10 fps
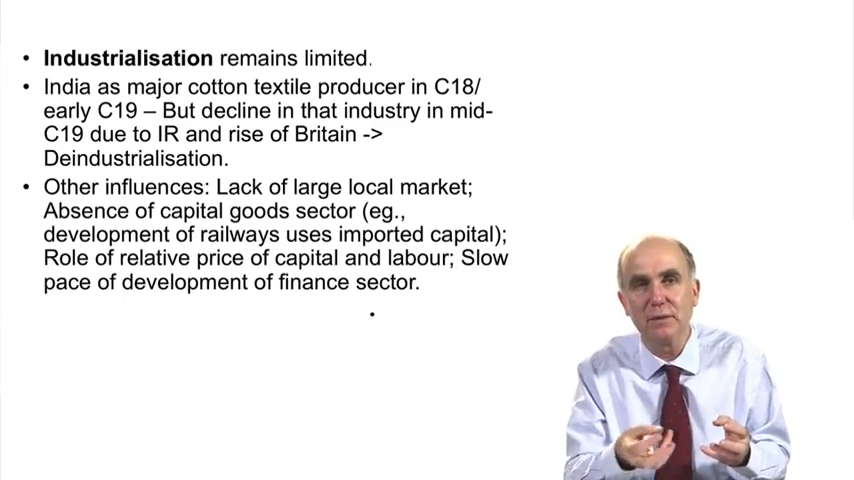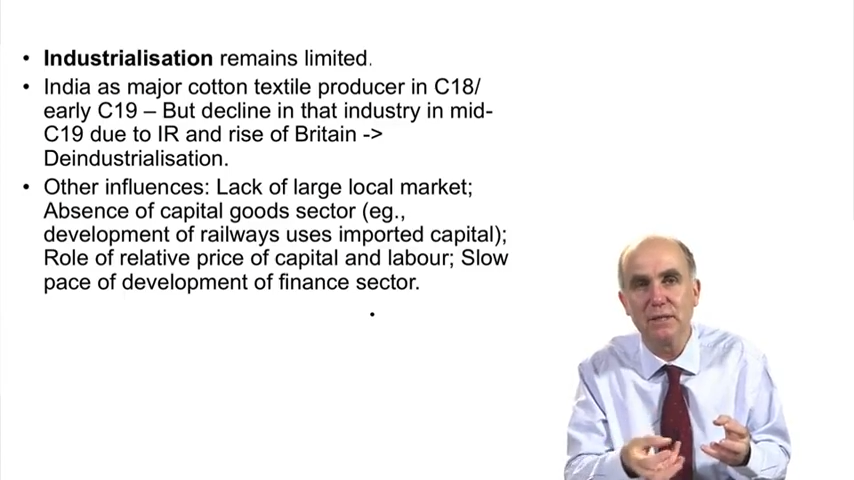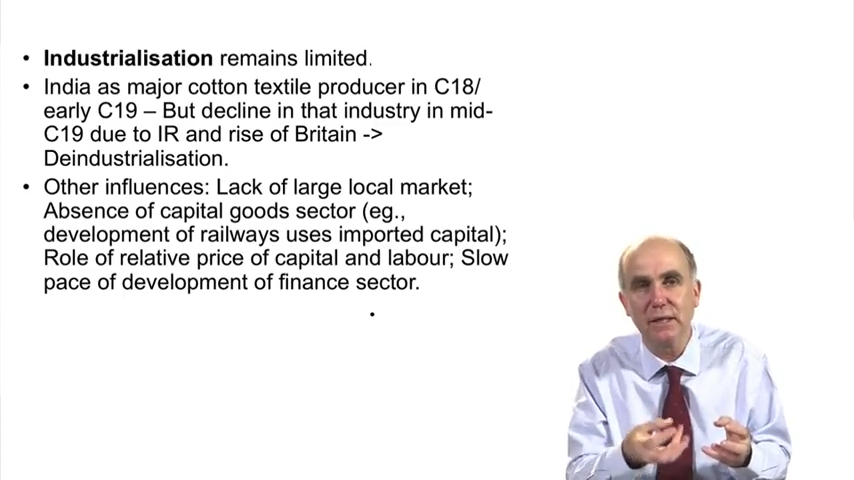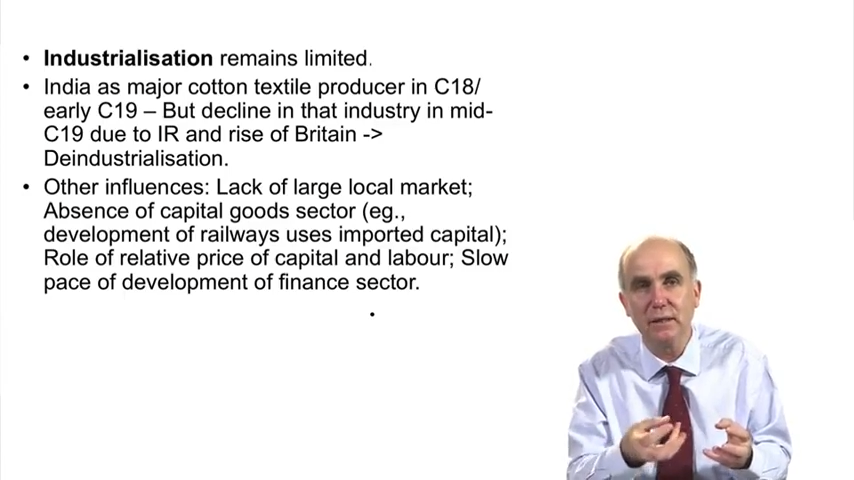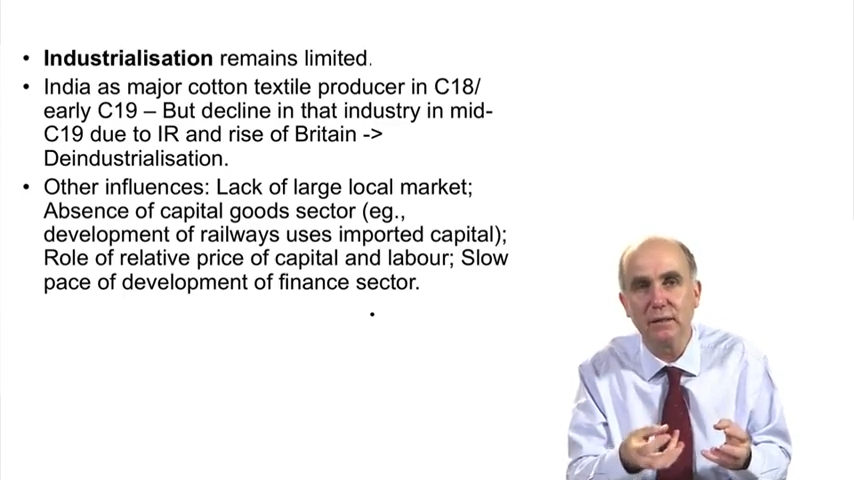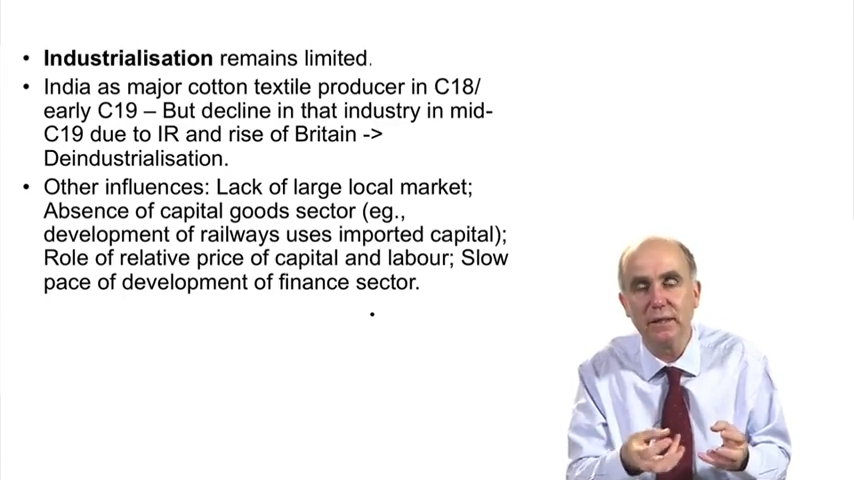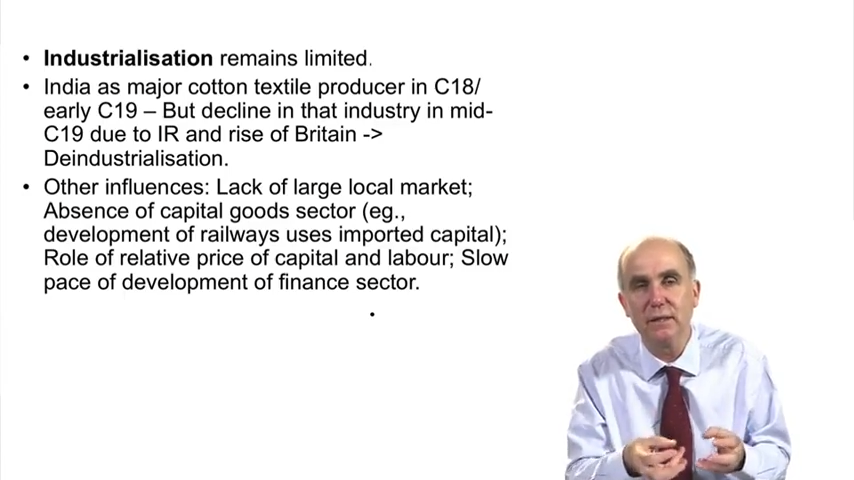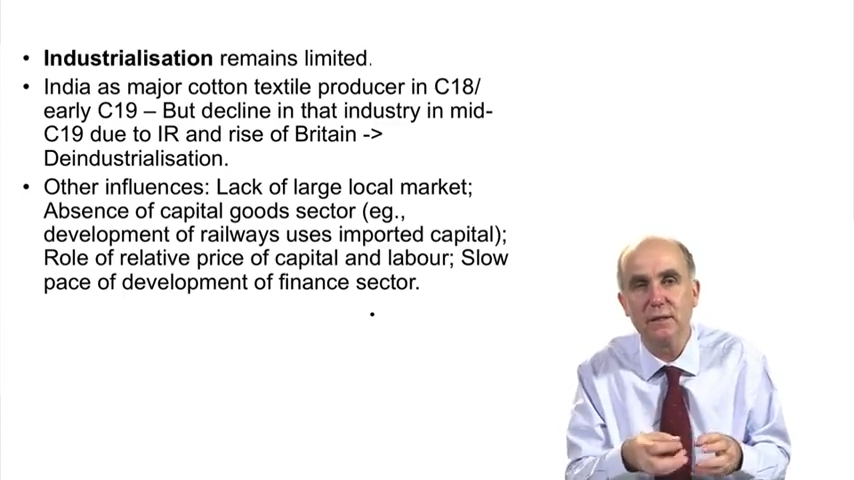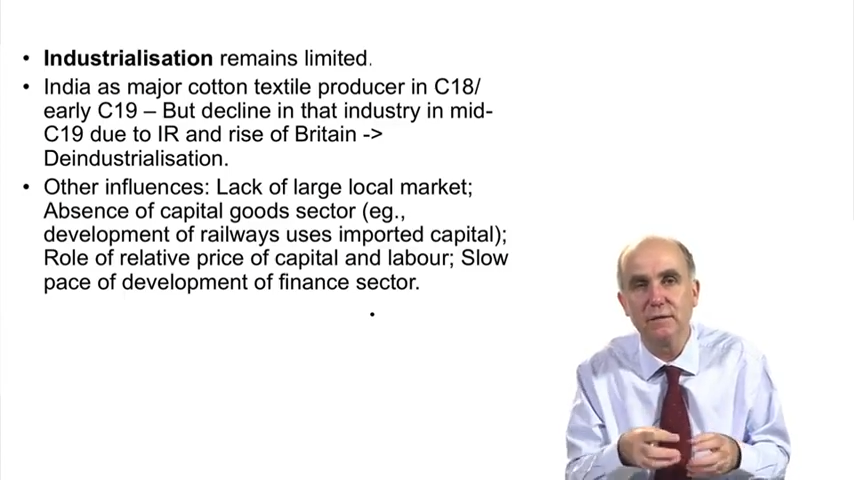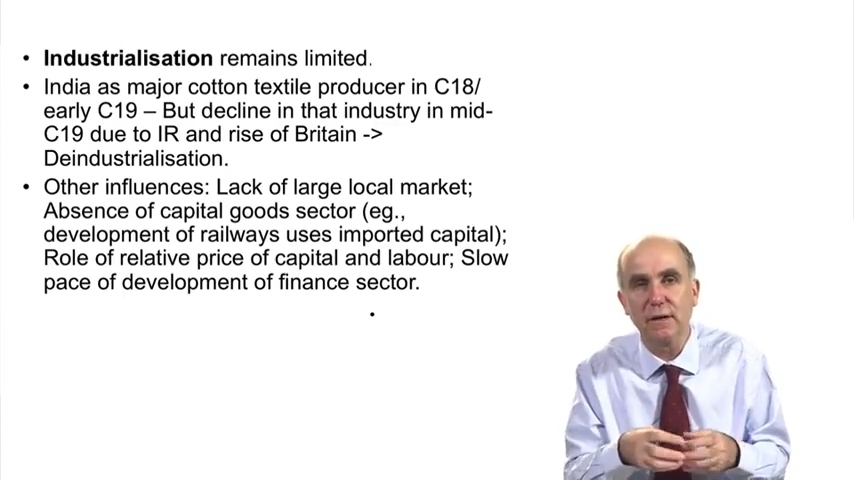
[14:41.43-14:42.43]

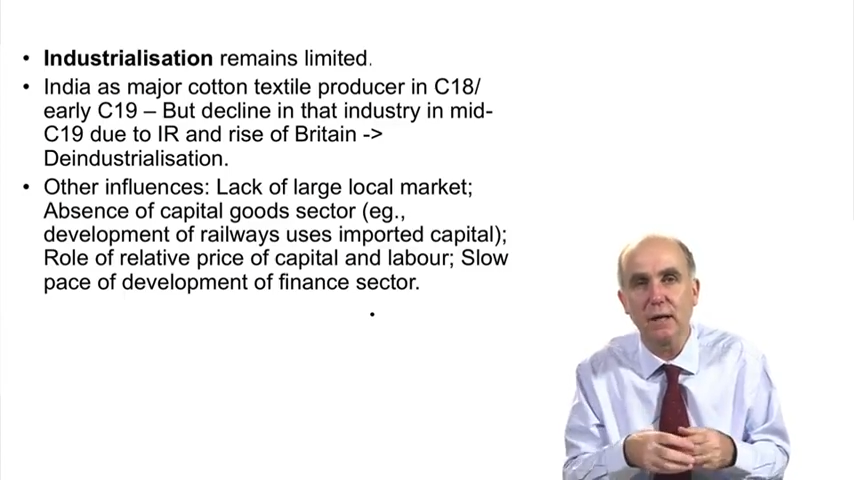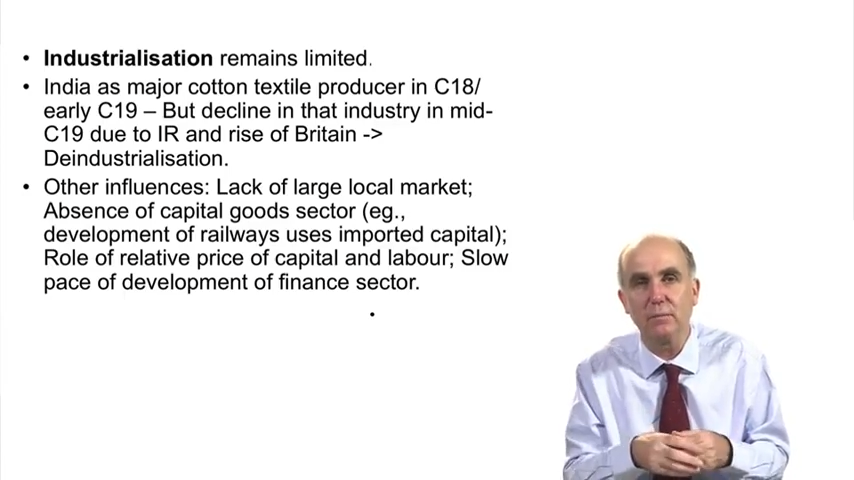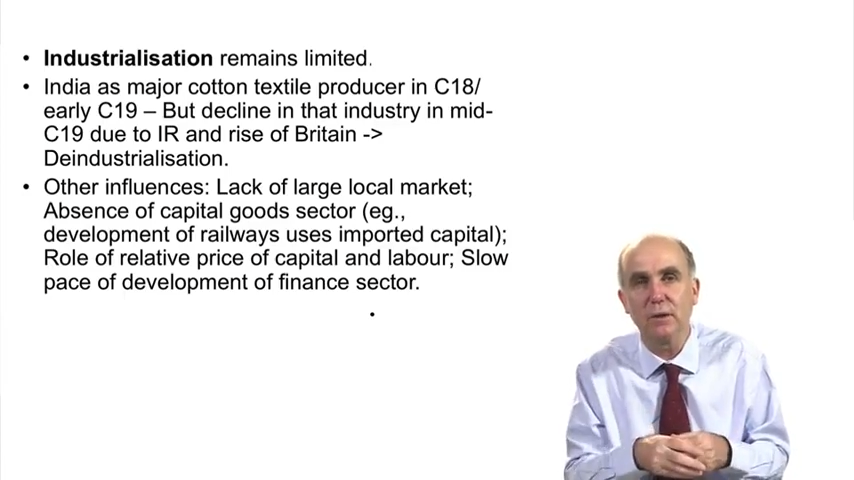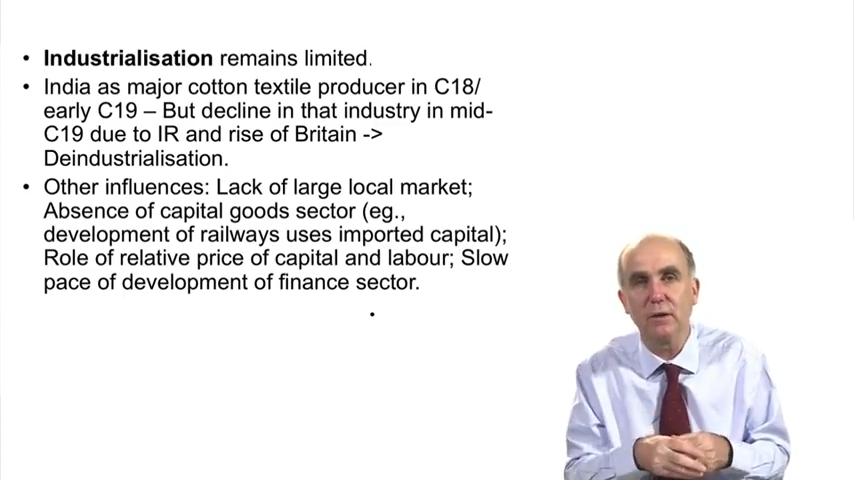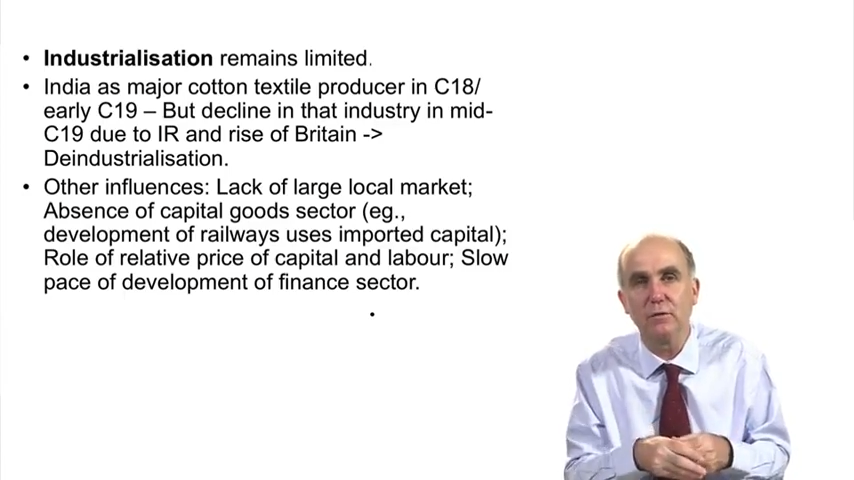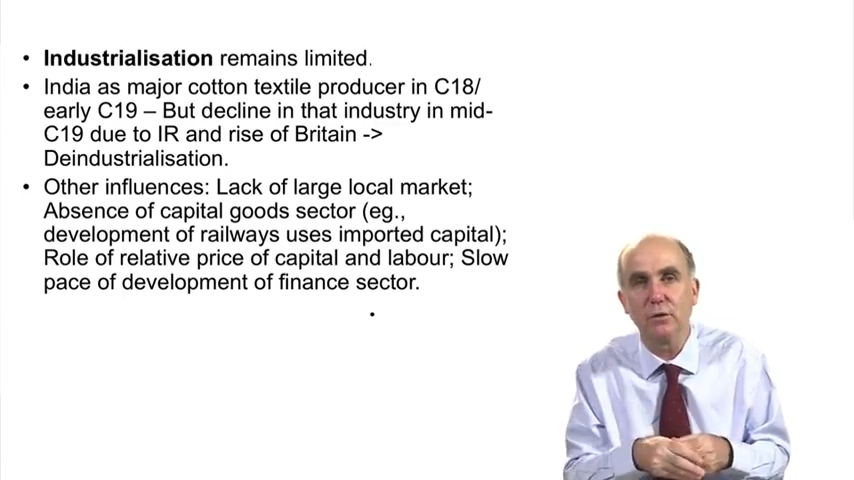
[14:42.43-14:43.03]
particularly the development